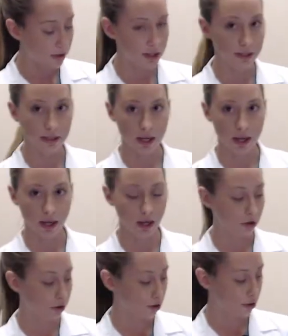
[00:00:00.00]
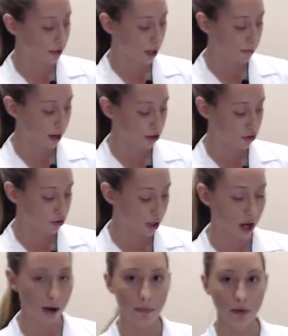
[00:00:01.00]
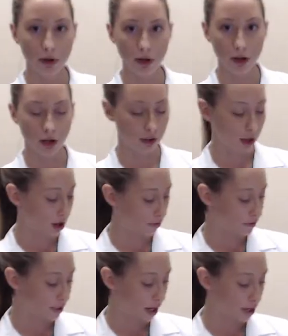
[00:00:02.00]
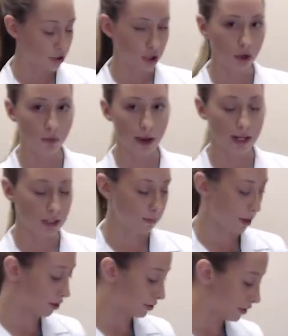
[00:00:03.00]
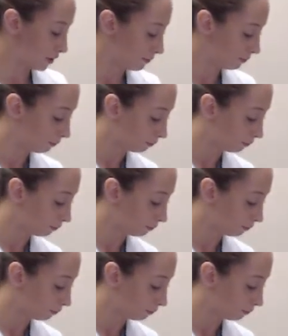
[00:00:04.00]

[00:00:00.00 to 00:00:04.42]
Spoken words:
This kit includes a measuring cup, gloves, and 2 waist belts.